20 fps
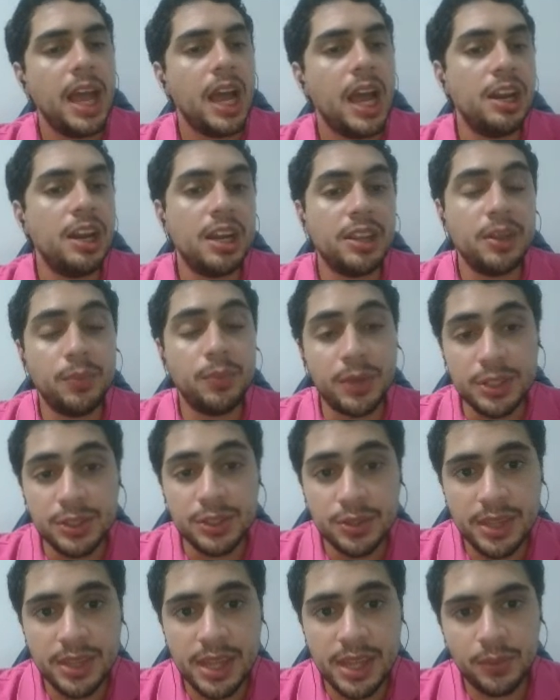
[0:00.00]
And now that we
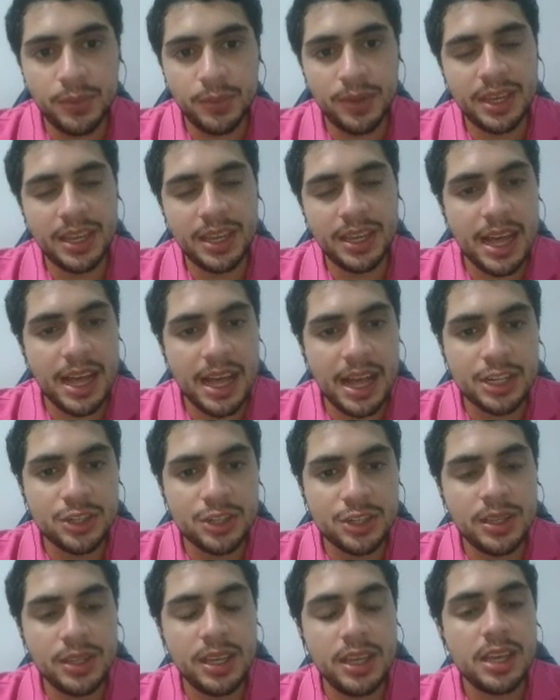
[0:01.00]
do that, we can
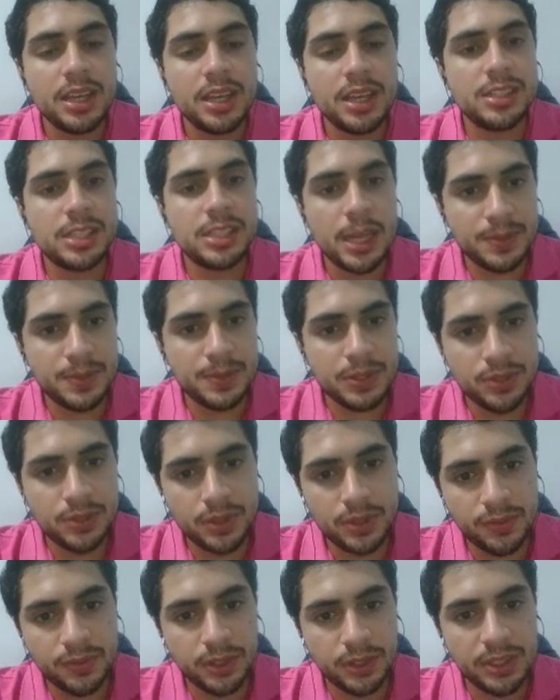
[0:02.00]
actually
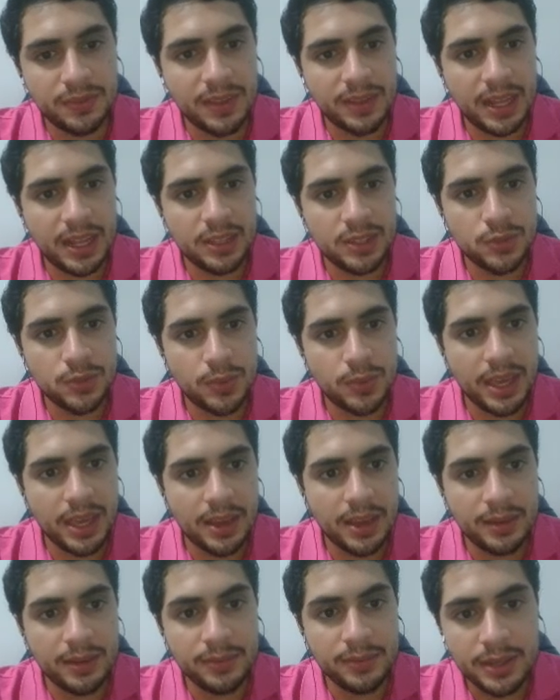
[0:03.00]
substitute for the values we
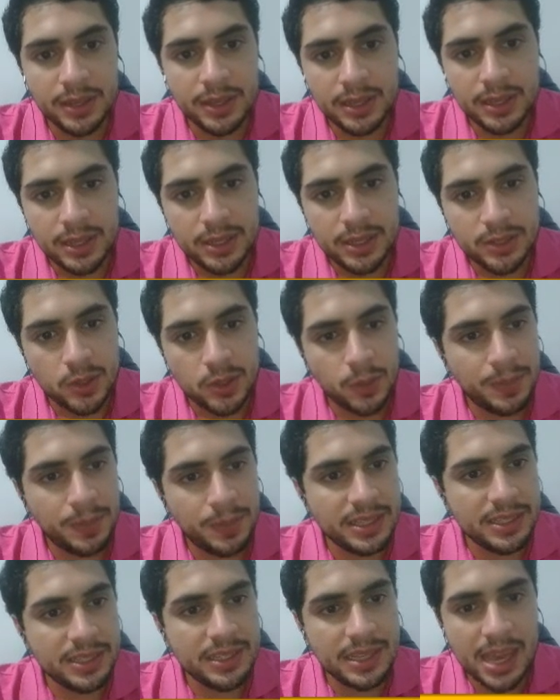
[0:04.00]
have. So
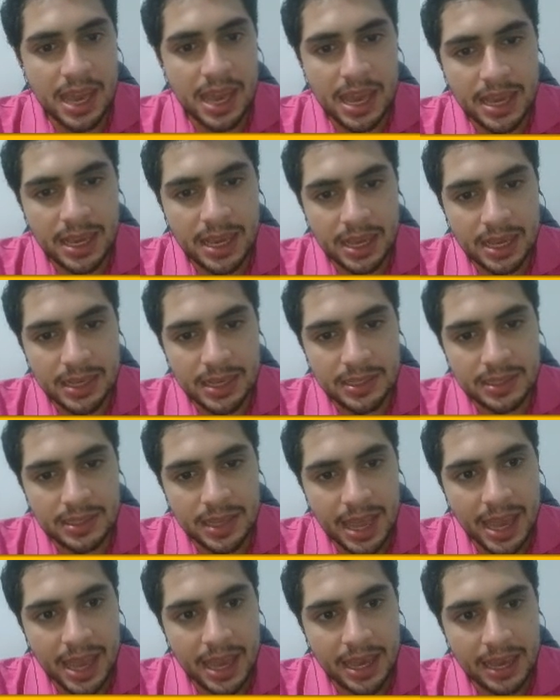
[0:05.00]
BCA is
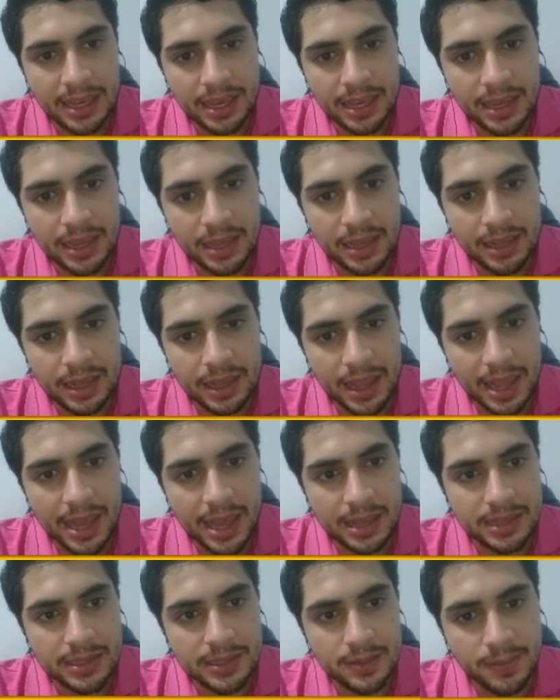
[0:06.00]

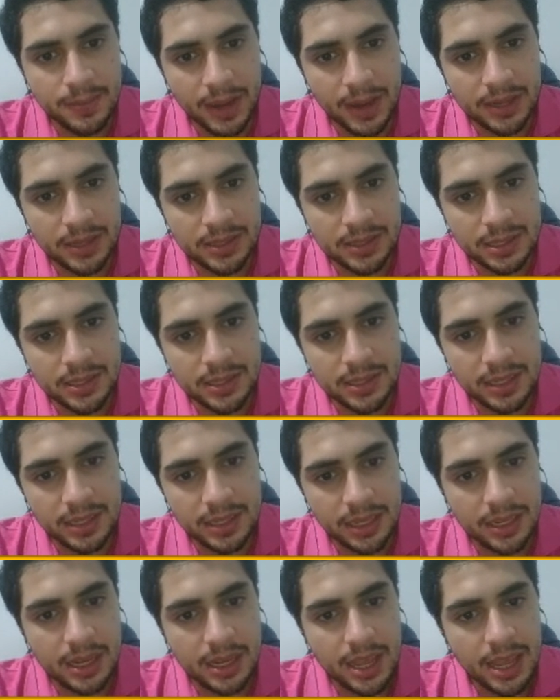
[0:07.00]
AX minus
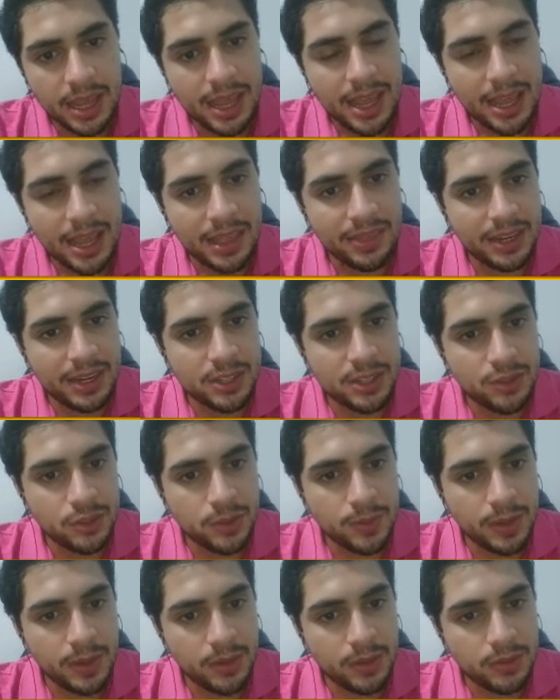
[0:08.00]
16, and that is going
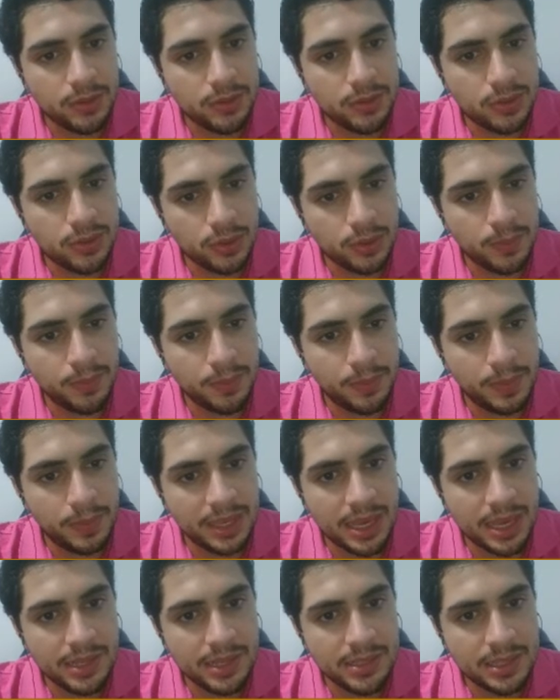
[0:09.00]
to be equal to
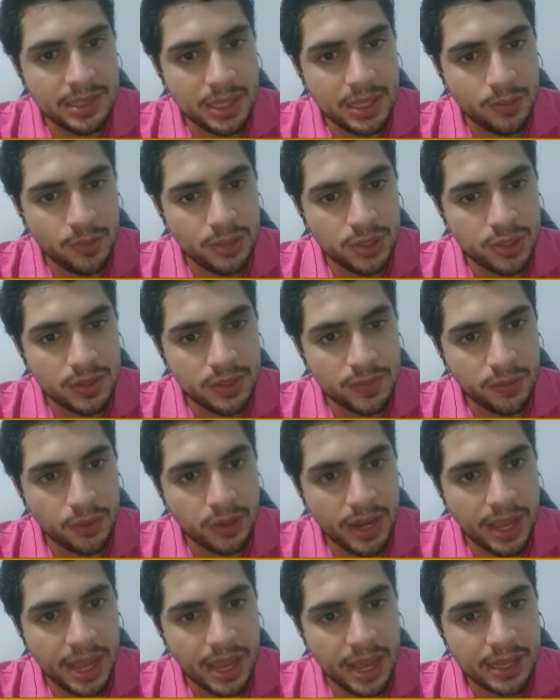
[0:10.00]
BAC, which is
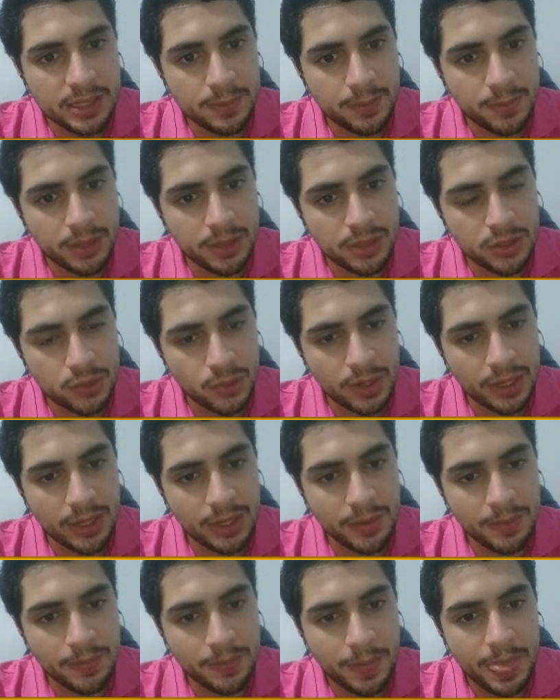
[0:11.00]
4x plus 20.